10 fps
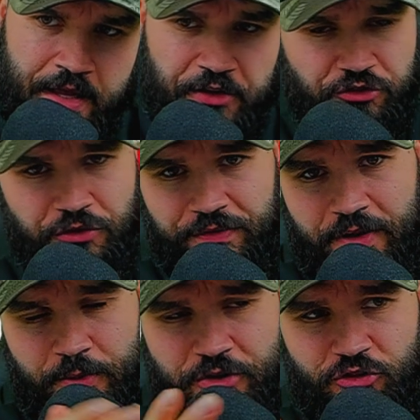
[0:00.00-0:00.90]
Stuff
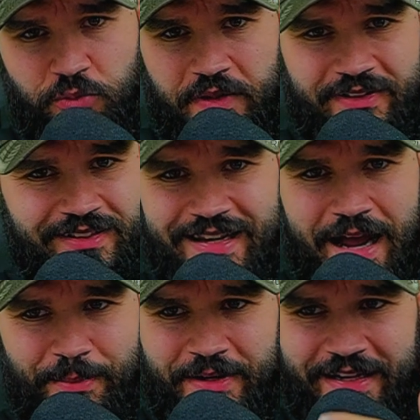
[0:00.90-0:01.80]
that we just wouldn't see
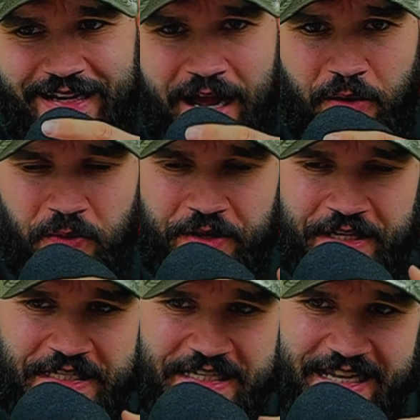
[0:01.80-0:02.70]
happening now in
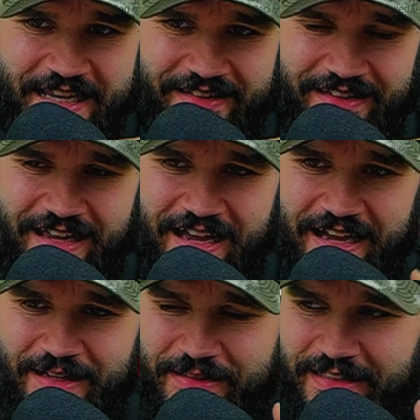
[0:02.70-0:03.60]
today's
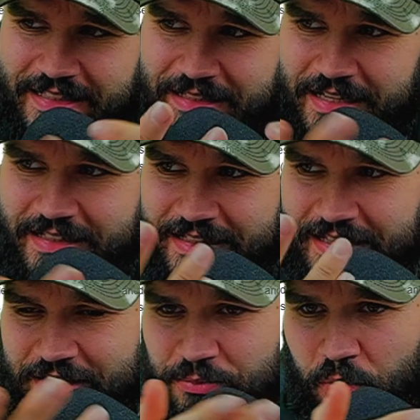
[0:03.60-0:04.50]

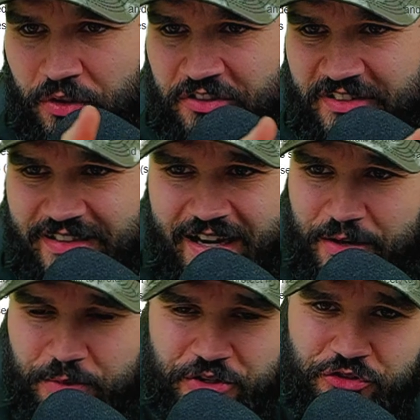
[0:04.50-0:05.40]
modern society.
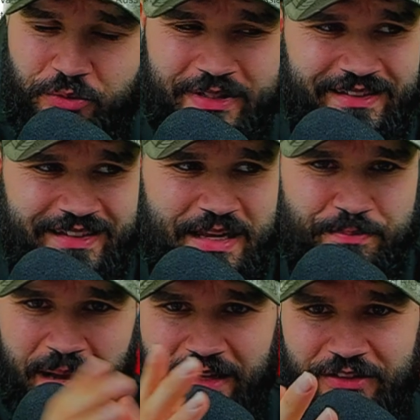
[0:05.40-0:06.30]
We just wouldn't see
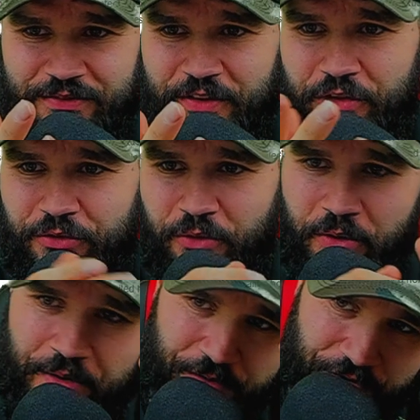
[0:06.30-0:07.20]
battles for the
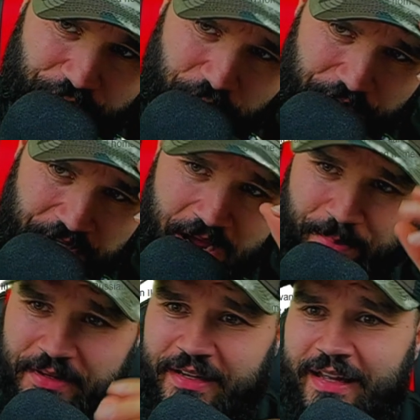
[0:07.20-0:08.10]
throne. It just wouldn't
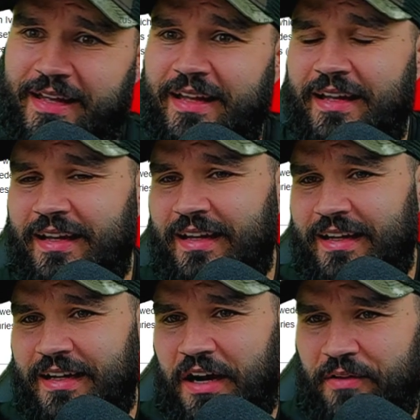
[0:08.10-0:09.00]
happen.
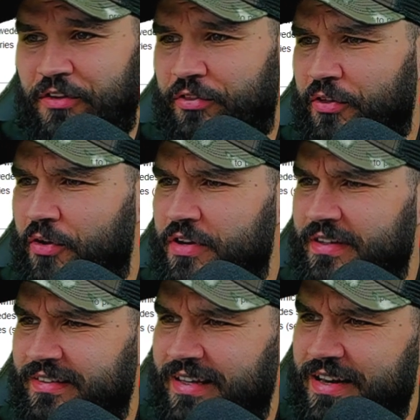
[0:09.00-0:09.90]
Ivan III
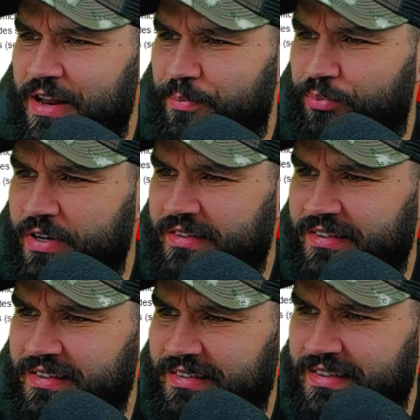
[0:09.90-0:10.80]
sent
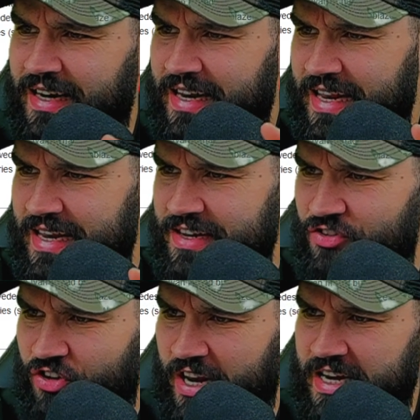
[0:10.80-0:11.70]
Princes Dani
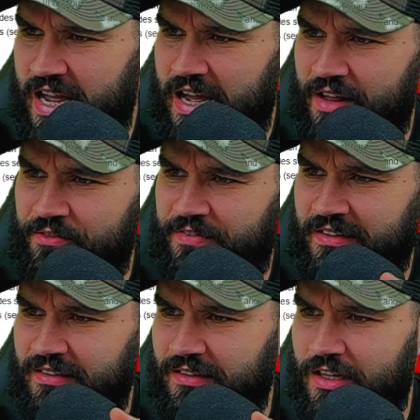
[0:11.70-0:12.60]
Skenja and
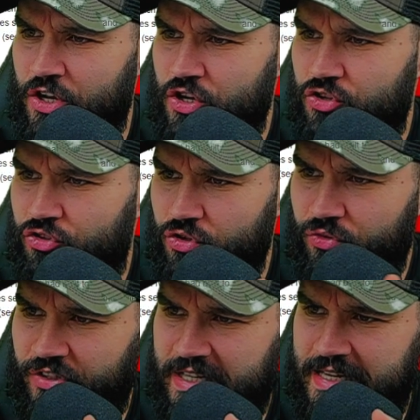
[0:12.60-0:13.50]
Vasil
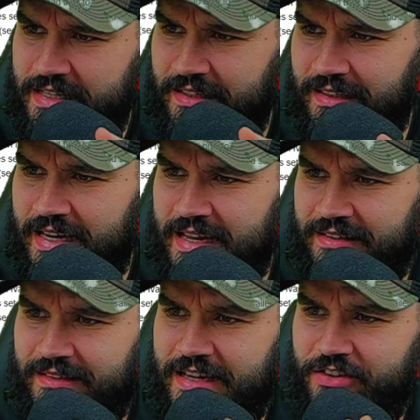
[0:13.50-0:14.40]
Skuski to lay
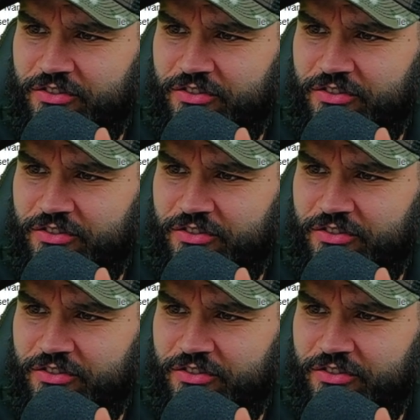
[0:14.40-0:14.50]
siege